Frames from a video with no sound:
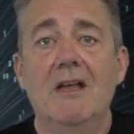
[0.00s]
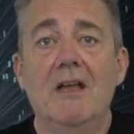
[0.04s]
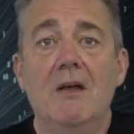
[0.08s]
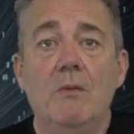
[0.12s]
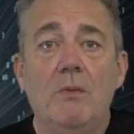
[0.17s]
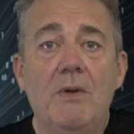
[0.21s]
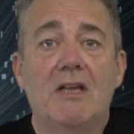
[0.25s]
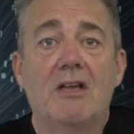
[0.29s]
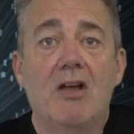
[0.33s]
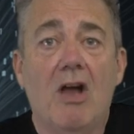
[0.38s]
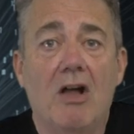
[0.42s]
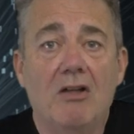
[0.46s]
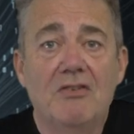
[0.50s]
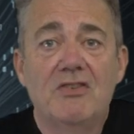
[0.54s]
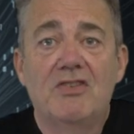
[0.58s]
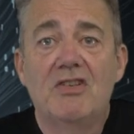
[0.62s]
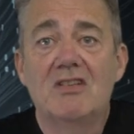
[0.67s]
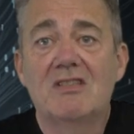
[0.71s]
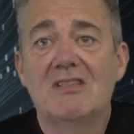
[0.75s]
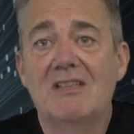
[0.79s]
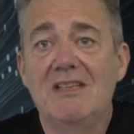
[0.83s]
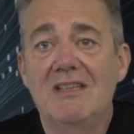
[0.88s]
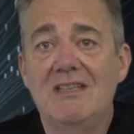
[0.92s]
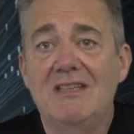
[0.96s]
We
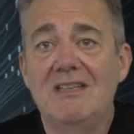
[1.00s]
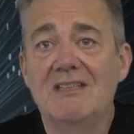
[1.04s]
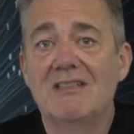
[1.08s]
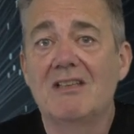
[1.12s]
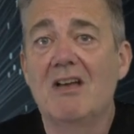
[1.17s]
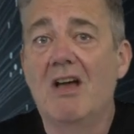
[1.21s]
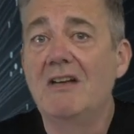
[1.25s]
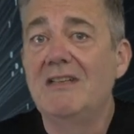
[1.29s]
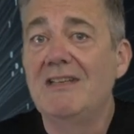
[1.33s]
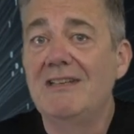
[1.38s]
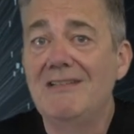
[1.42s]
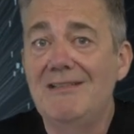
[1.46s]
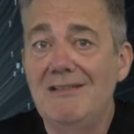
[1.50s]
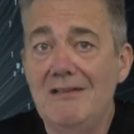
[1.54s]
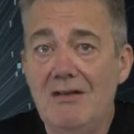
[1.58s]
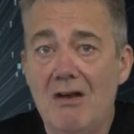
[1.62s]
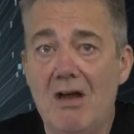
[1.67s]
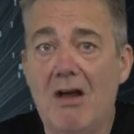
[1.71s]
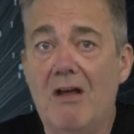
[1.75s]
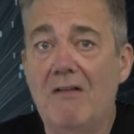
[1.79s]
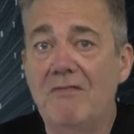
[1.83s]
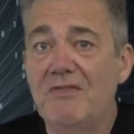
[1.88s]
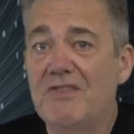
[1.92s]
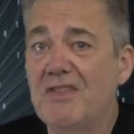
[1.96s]
consciously decided
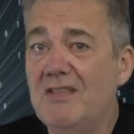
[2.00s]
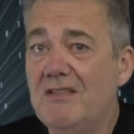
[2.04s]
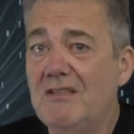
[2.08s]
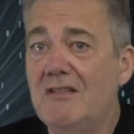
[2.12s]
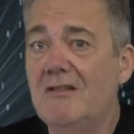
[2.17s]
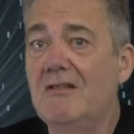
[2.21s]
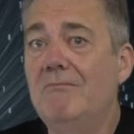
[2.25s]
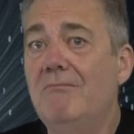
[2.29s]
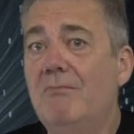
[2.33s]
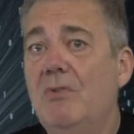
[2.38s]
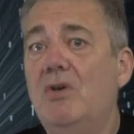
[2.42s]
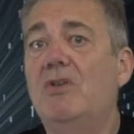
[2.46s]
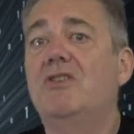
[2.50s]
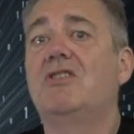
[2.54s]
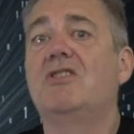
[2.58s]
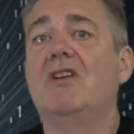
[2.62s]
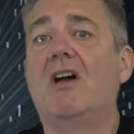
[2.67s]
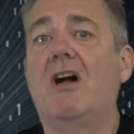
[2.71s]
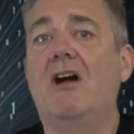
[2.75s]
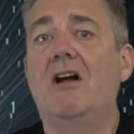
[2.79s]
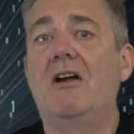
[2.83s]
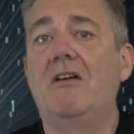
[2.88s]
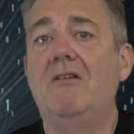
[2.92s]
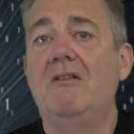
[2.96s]
not to do much
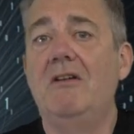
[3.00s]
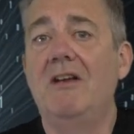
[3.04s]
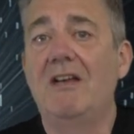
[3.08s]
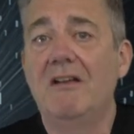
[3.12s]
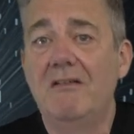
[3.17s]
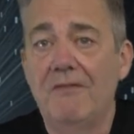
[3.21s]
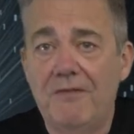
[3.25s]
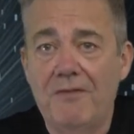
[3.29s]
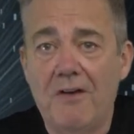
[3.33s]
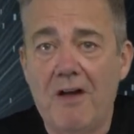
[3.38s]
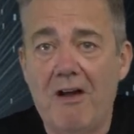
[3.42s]
hiring